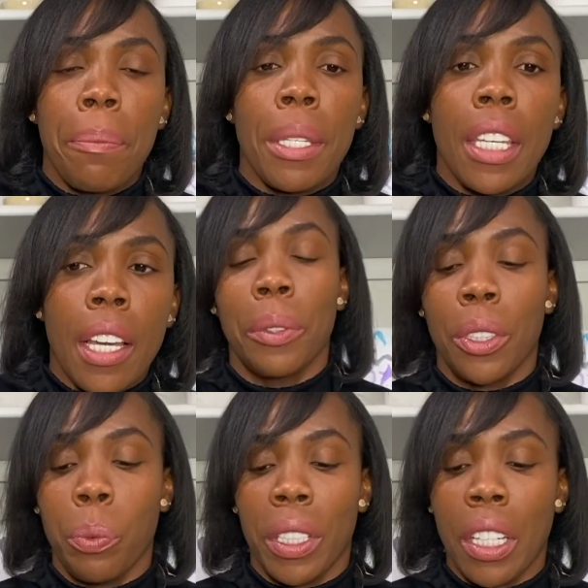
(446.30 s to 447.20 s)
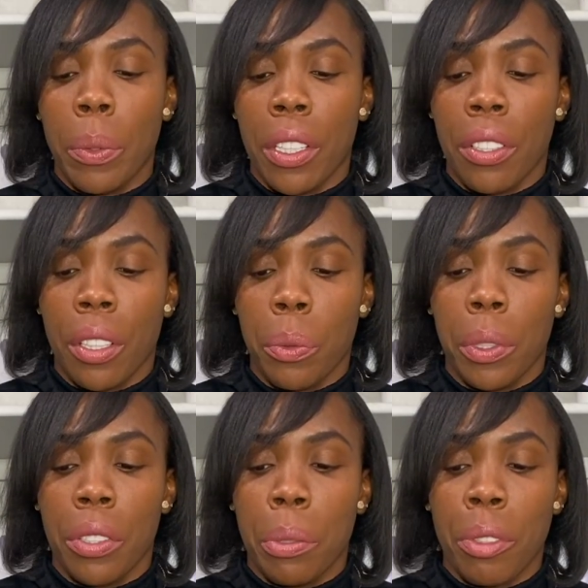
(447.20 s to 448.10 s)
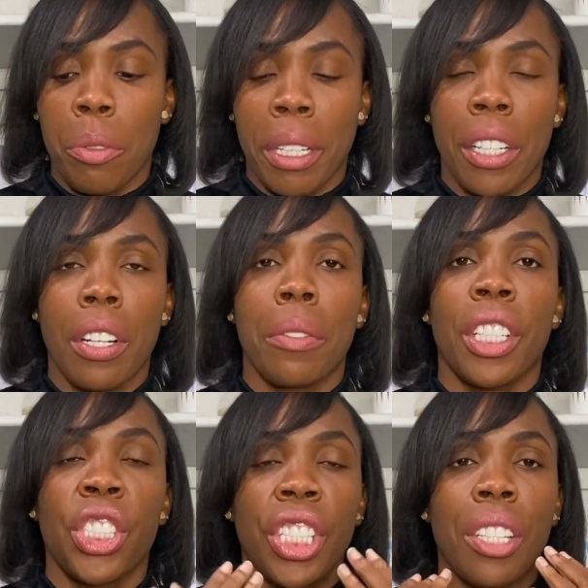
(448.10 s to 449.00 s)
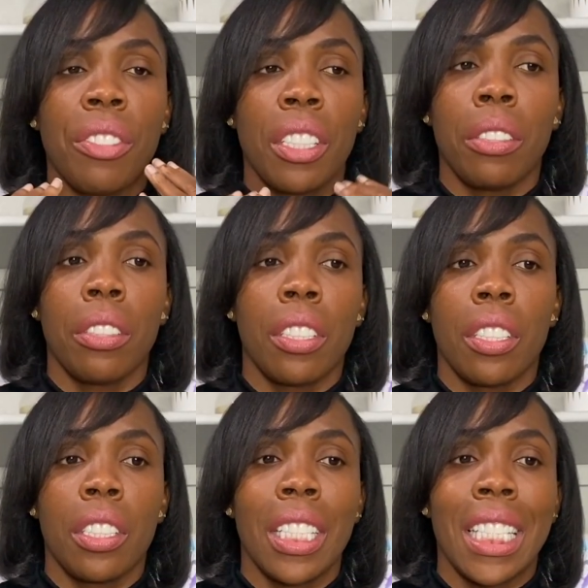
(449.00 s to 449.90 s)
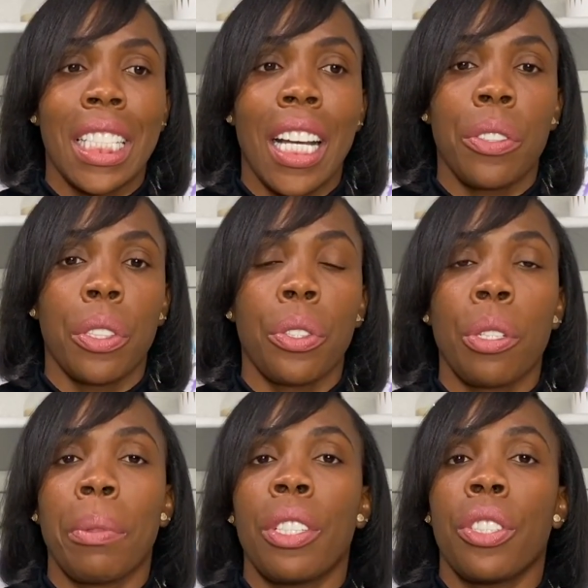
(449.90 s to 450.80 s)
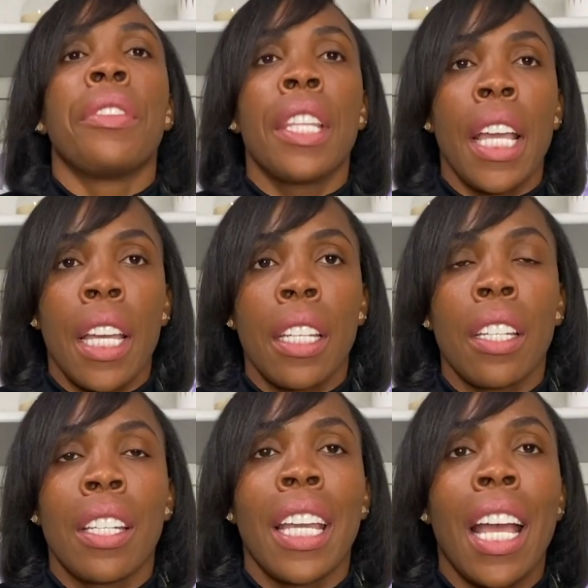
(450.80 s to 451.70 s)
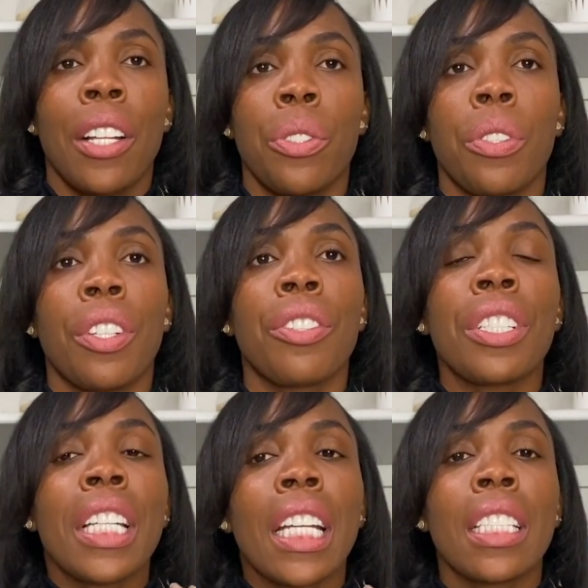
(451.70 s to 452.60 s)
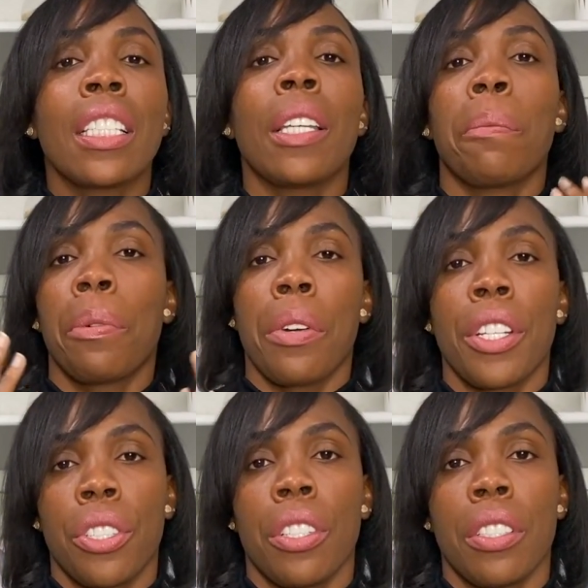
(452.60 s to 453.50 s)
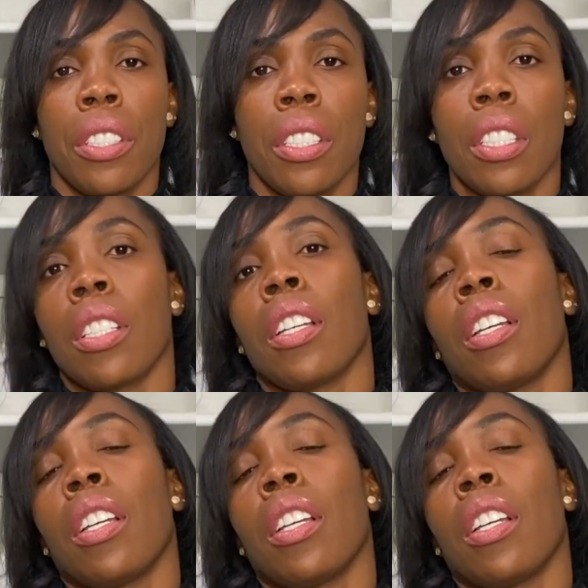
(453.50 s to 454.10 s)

p.m. So when they were done with removing my crown and shaving the teeth down a little bit, then they had to create the impressions.